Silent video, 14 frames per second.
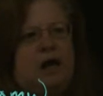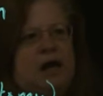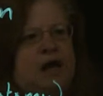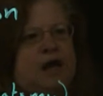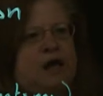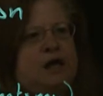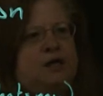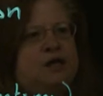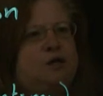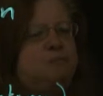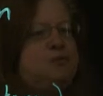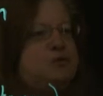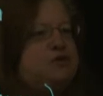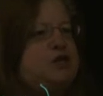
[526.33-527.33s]
And
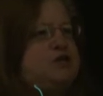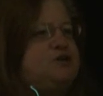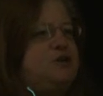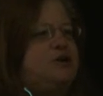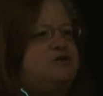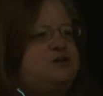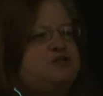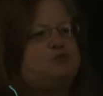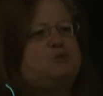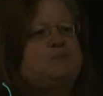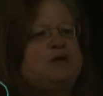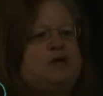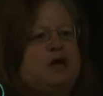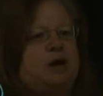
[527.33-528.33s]
in particular, this would
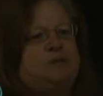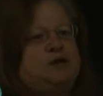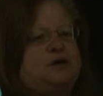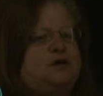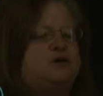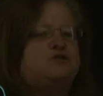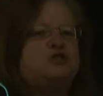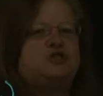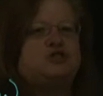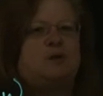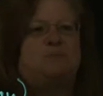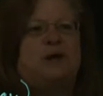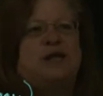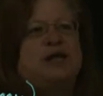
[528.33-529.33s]
be appeal to
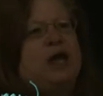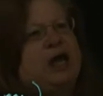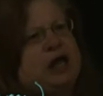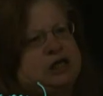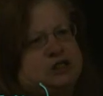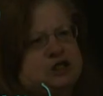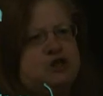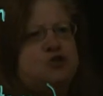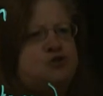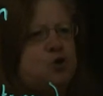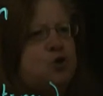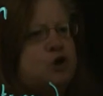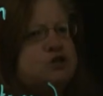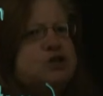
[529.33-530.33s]
somebody as an
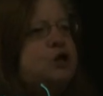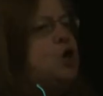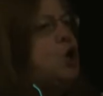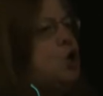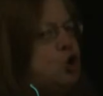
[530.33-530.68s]
authority